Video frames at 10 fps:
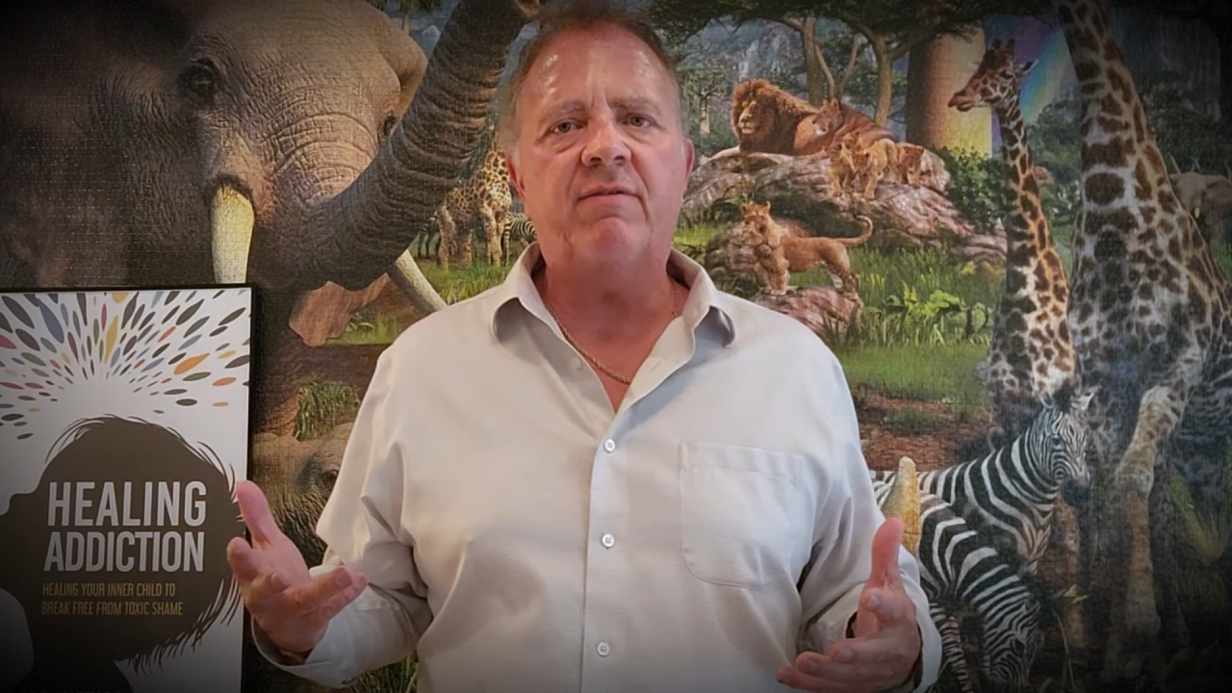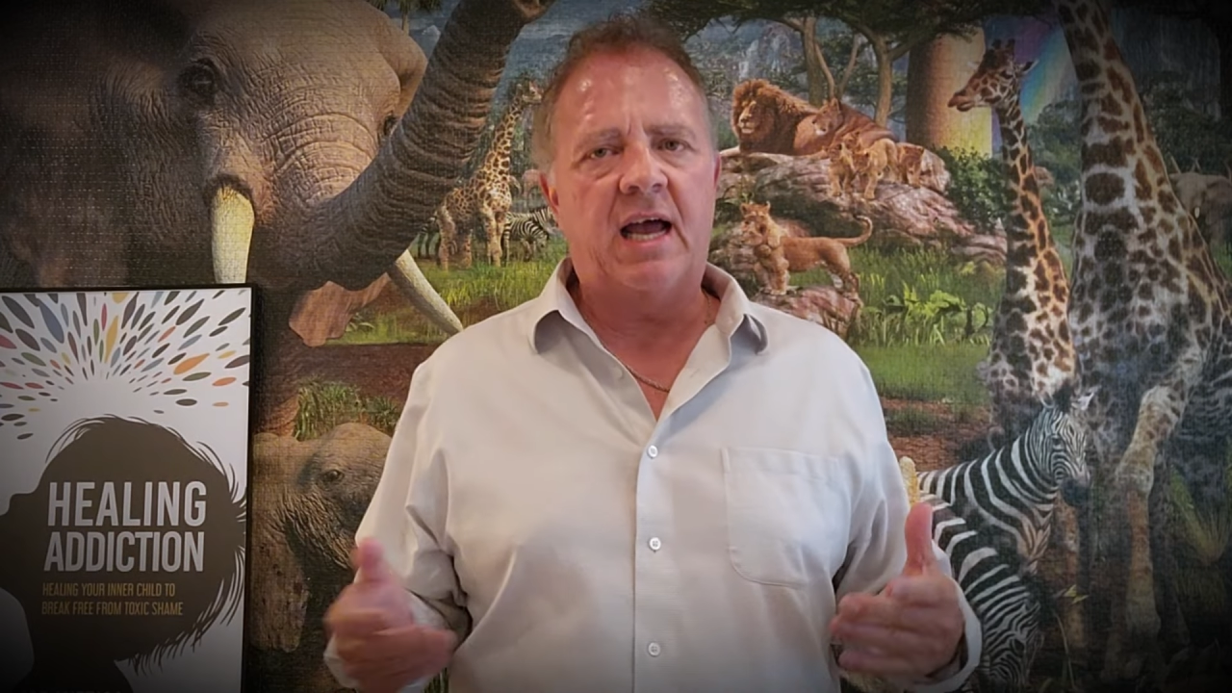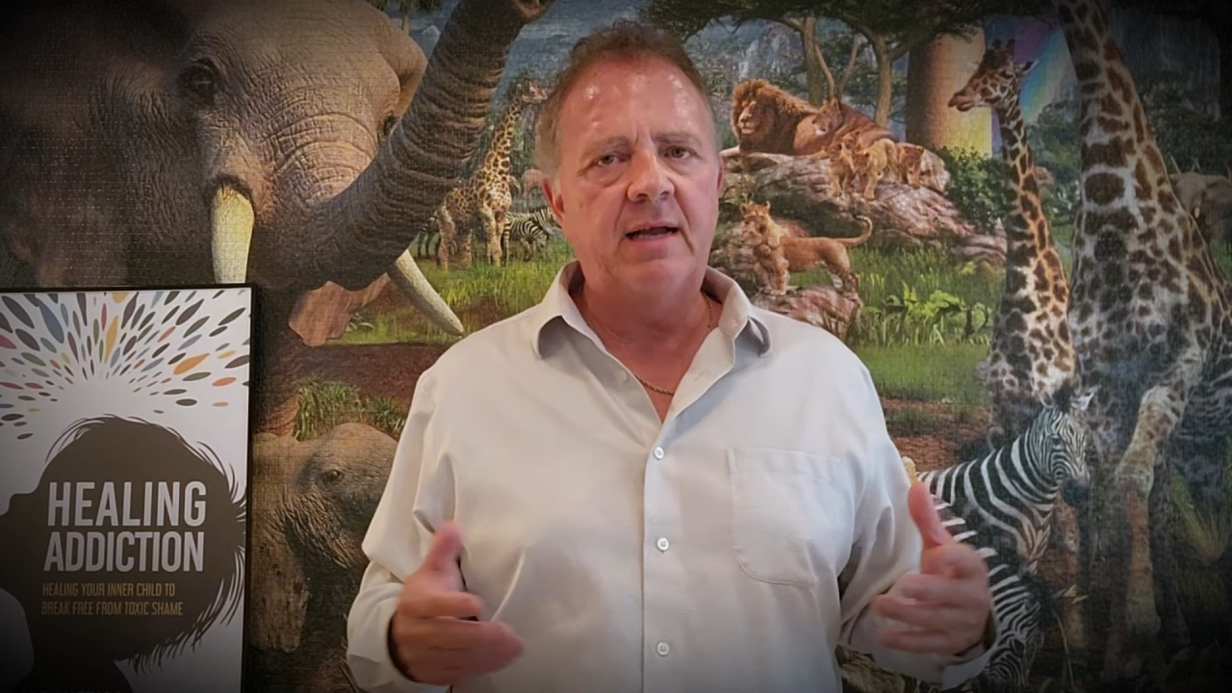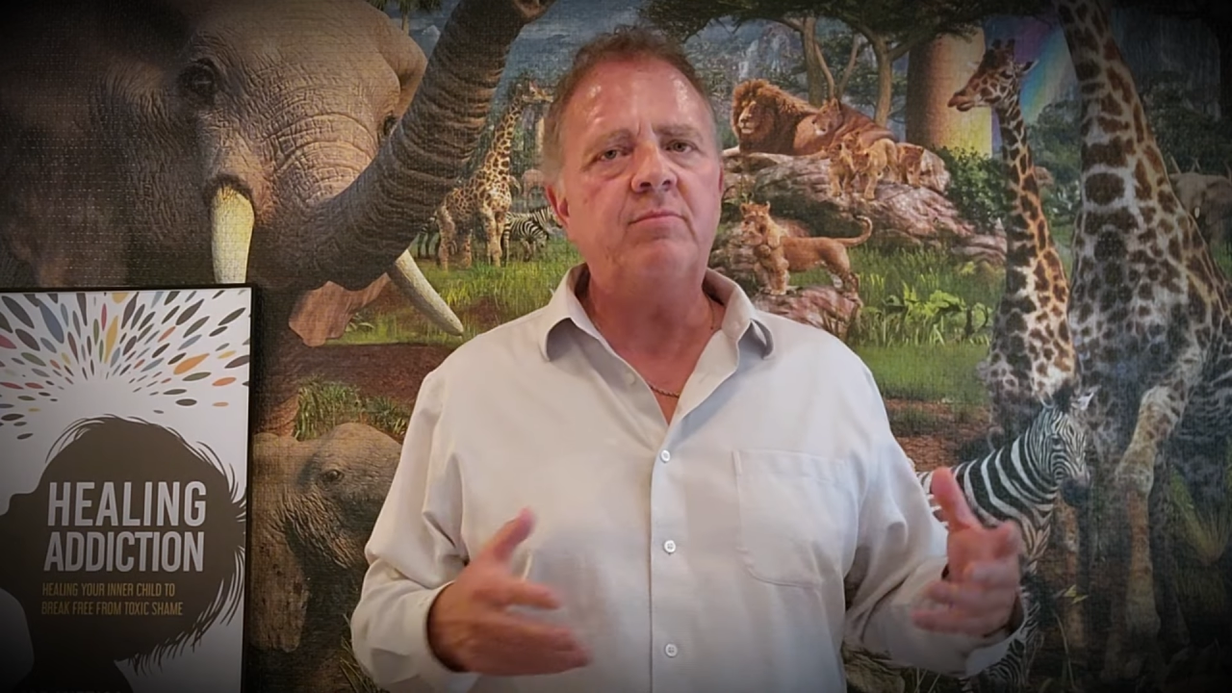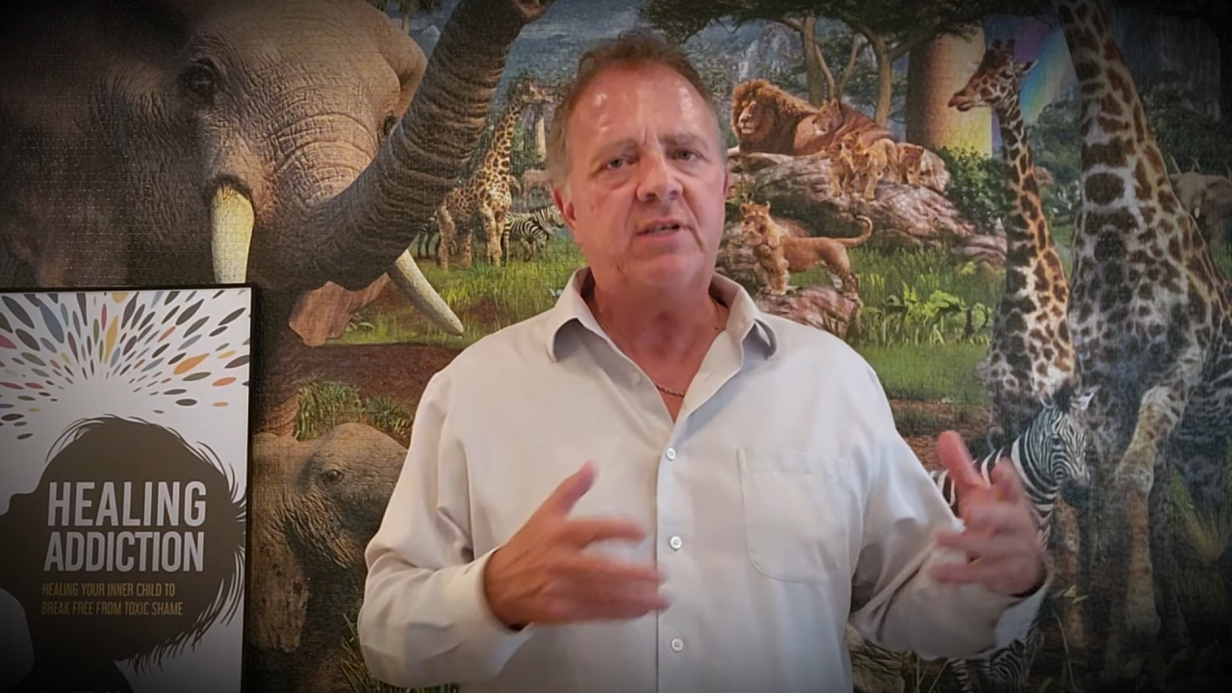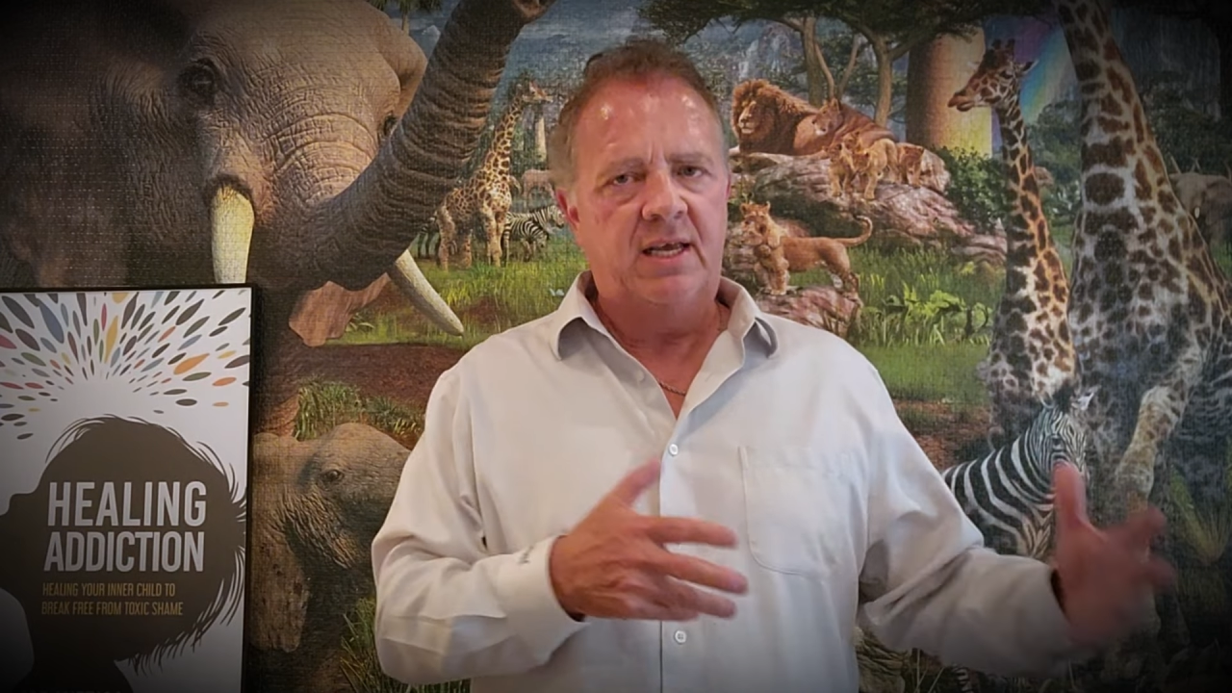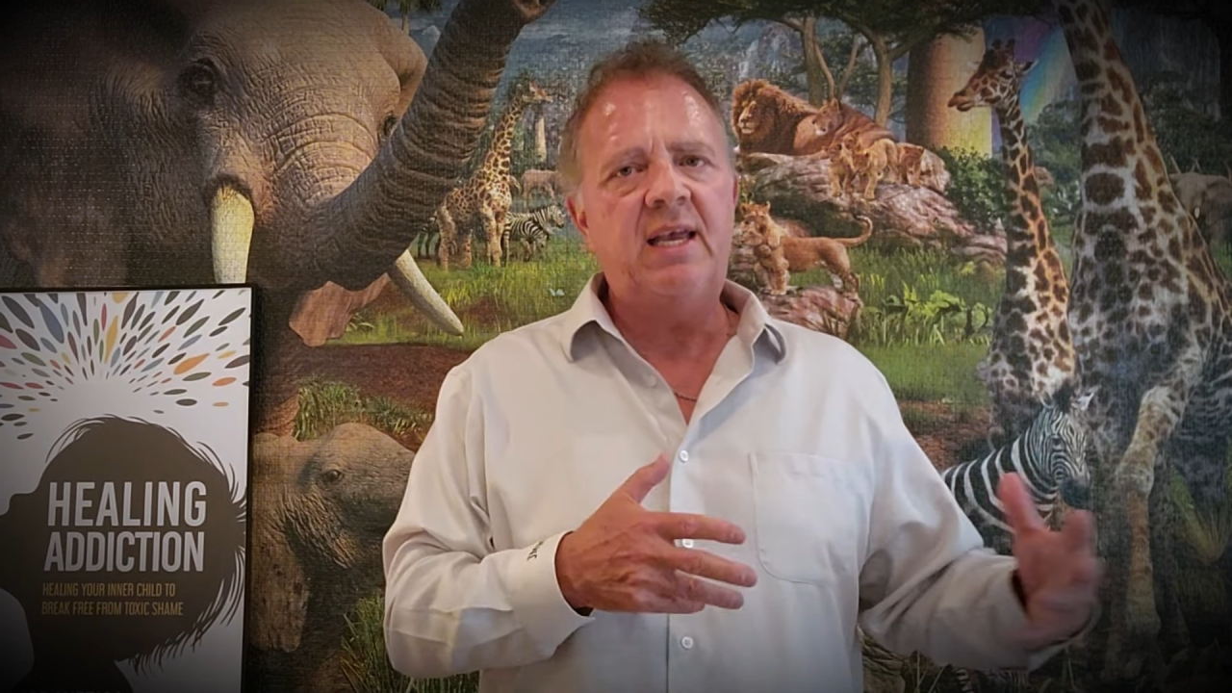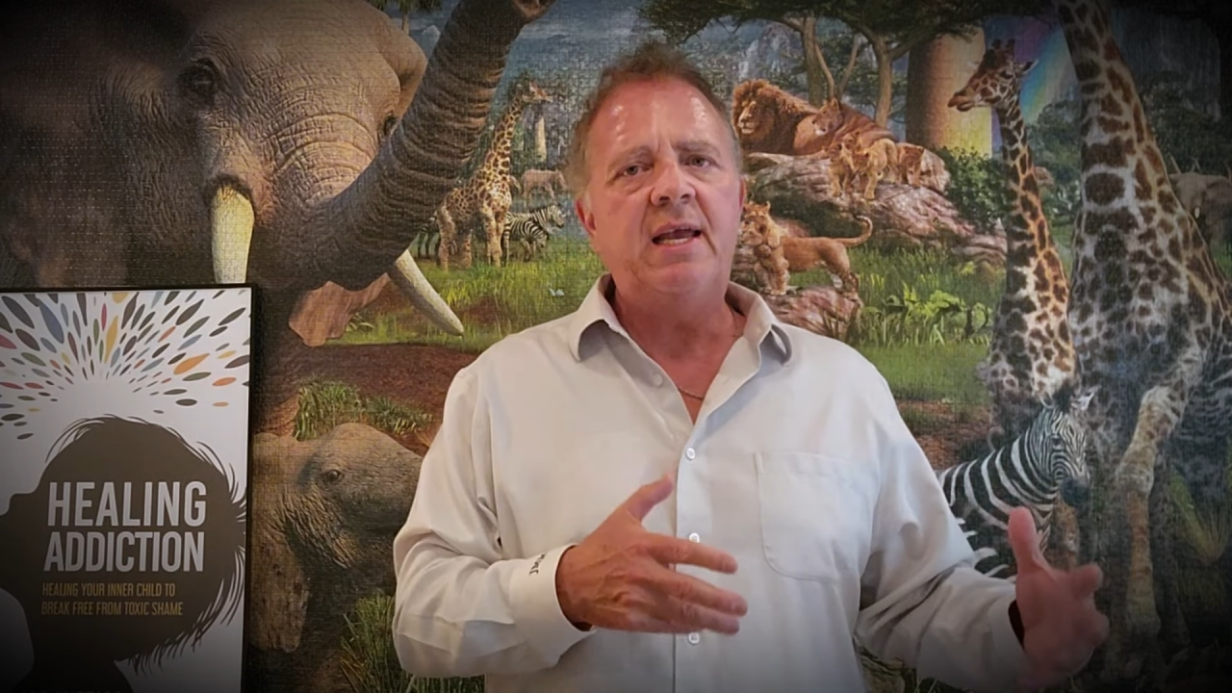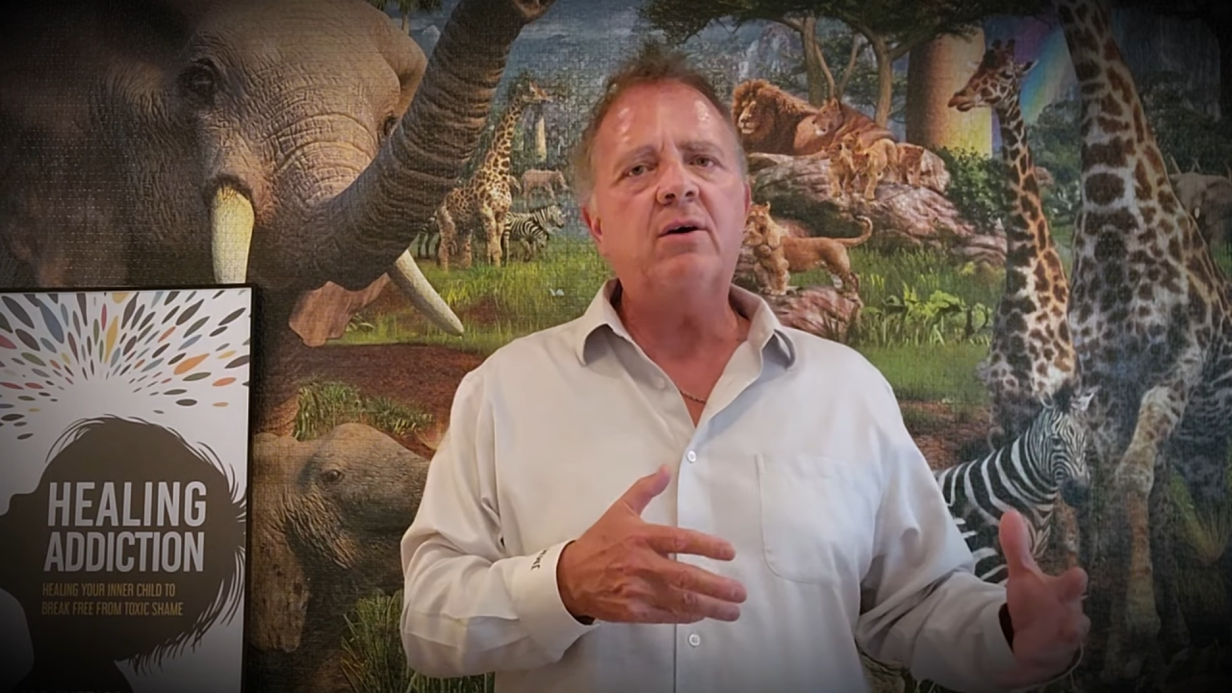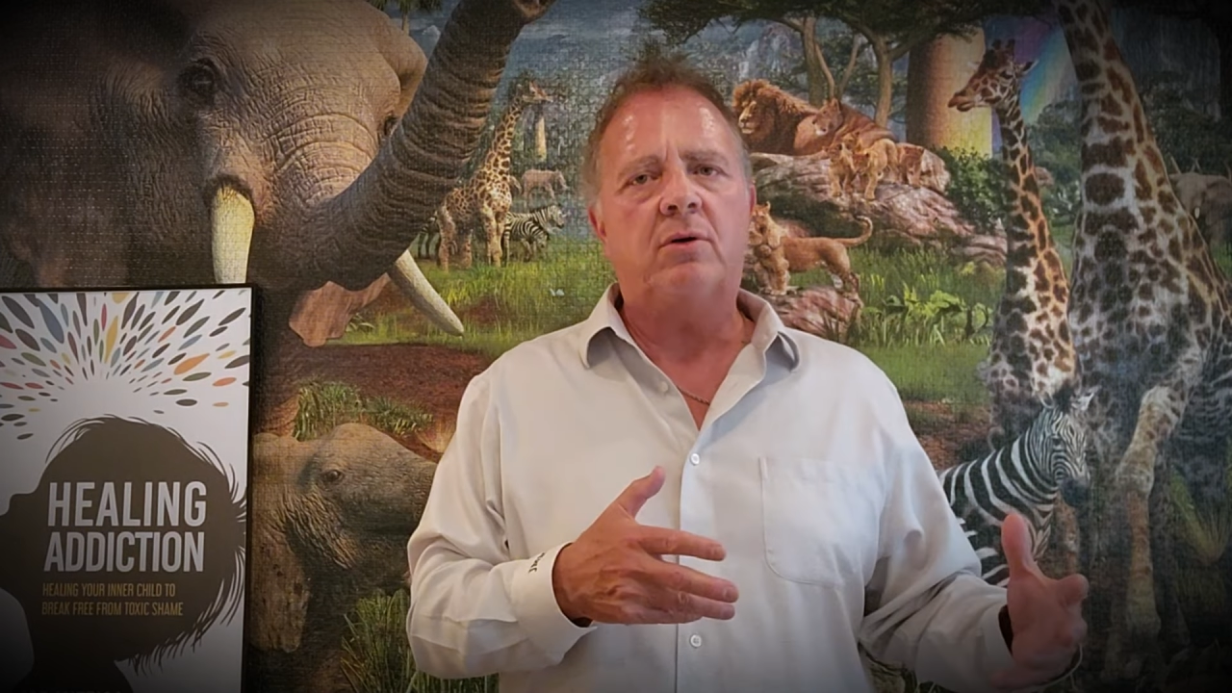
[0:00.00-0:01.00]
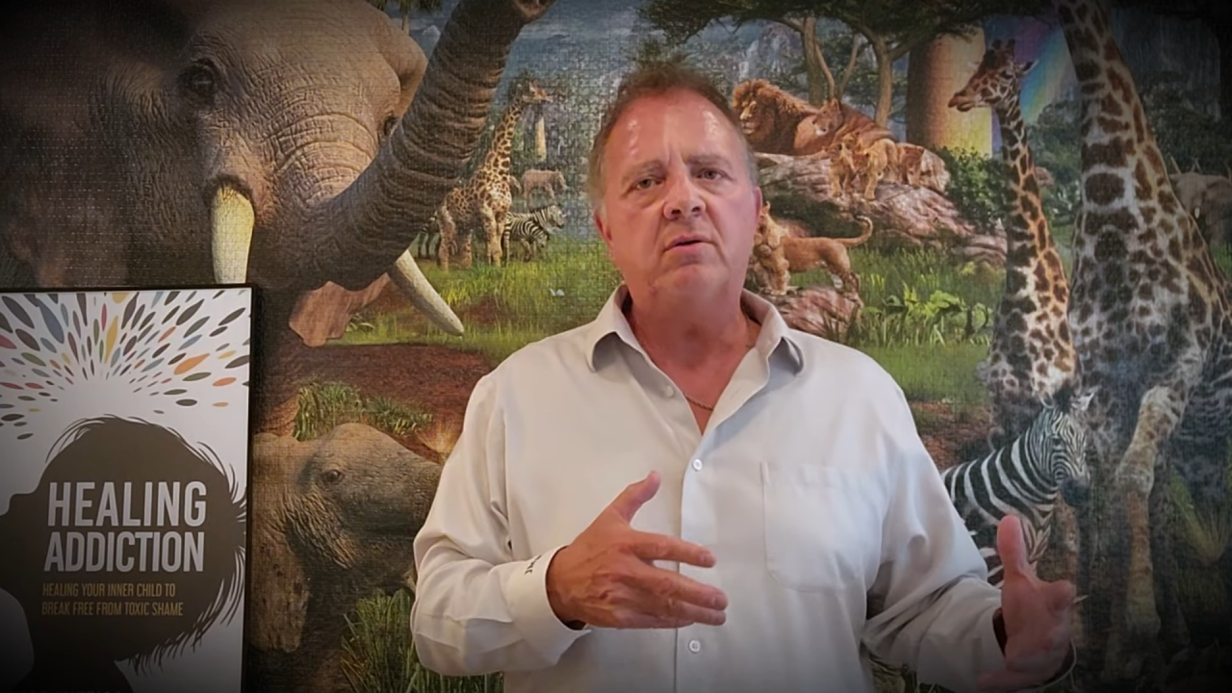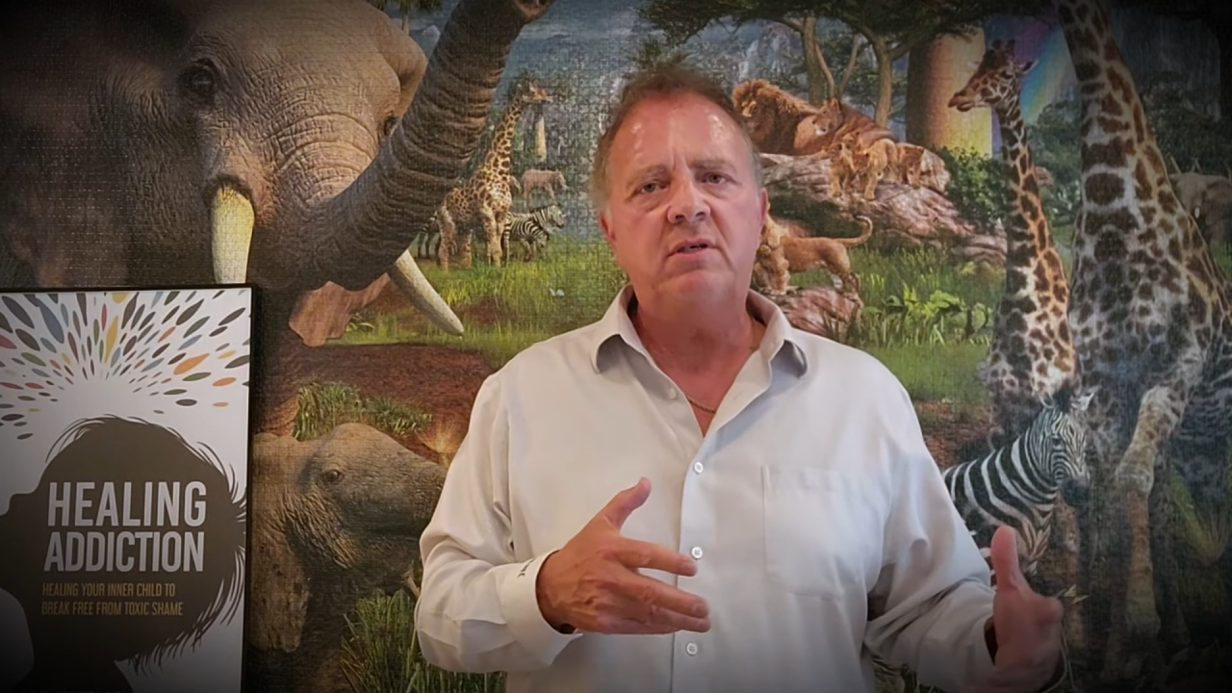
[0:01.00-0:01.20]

time to heal,